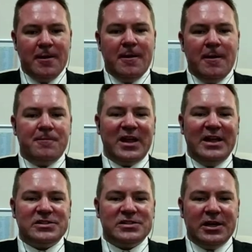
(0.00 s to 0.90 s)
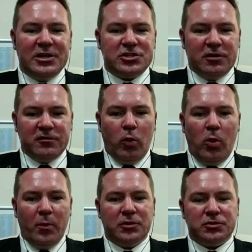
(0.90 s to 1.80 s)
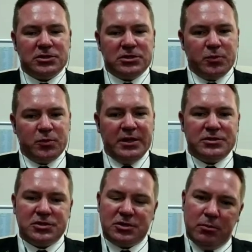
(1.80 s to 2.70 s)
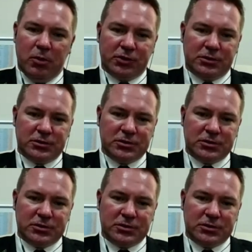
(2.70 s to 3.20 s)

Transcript: installation of wall-mounted dispensers and bottles,